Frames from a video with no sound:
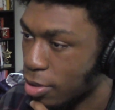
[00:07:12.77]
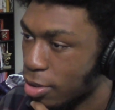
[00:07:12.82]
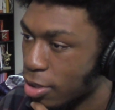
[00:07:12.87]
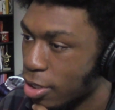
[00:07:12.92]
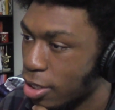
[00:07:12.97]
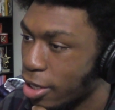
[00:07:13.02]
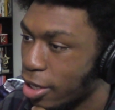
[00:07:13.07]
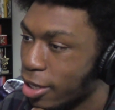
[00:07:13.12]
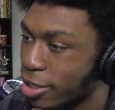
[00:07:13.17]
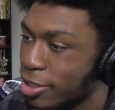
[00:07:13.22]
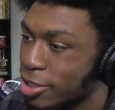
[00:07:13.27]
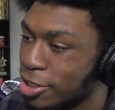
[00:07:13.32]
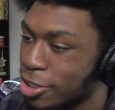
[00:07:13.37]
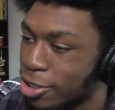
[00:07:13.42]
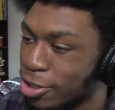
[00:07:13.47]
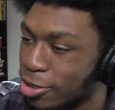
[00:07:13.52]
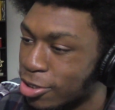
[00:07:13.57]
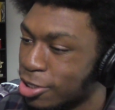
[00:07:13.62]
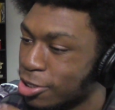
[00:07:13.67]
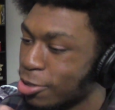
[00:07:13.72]
Yeah,
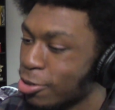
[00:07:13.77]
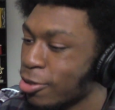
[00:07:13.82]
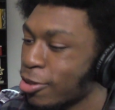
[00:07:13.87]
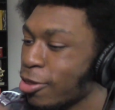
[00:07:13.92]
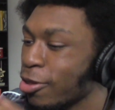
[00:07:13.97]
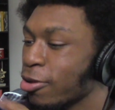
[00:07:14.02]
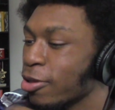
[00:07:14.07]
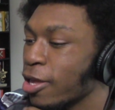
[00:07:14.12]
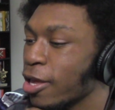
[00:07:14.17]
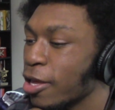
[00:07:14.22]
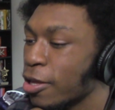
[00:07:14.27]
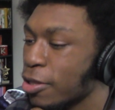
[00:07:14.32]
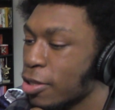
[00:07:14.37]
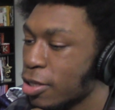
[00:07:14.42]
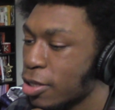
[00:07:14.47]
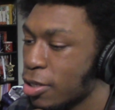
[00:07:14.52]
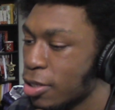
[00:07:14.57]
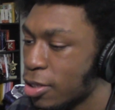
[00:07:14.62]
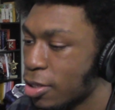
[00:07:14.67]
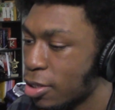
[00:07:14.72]
chill, chill, slow down.
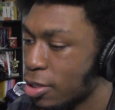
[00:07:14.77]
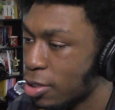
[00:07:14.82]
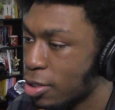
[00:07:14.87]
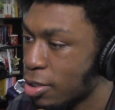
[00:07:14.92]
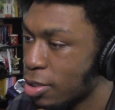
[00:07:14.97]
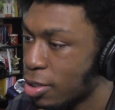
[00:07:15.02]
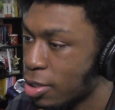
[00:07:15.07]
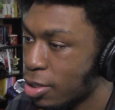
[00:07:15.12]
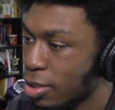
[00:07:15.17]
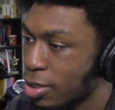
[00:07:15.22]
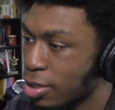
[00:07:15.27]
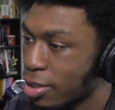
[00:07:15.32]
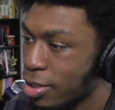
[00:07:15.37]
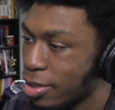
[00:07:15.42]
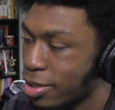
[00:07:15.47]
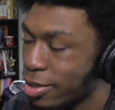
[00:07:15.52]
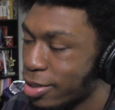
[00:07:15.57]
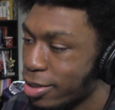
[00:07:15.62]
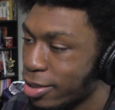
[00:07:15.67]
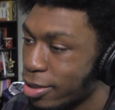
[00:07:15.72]

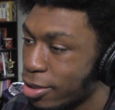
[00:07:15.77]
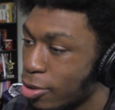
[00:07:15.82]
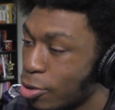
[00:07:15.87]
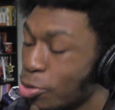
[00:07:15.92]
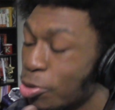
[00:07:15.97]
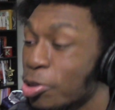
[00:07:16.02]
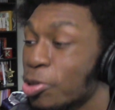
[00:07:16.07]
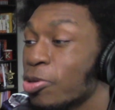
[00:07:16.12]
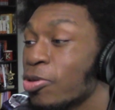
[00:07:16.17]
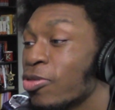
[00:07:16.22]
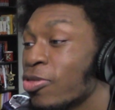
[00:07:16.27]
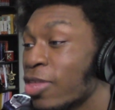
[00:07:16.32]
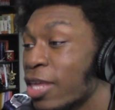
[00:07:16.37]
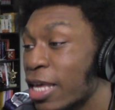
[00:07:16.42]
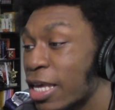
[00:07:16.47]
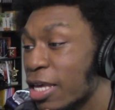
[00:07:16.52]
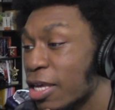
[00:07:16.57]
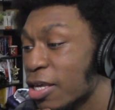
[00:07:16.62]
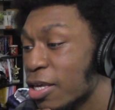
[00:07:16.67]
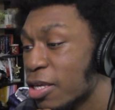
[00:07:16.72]
Who do you
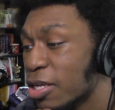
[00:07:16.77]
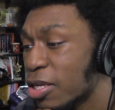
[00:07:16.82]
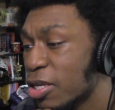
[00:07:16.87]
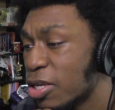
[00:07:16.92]
think?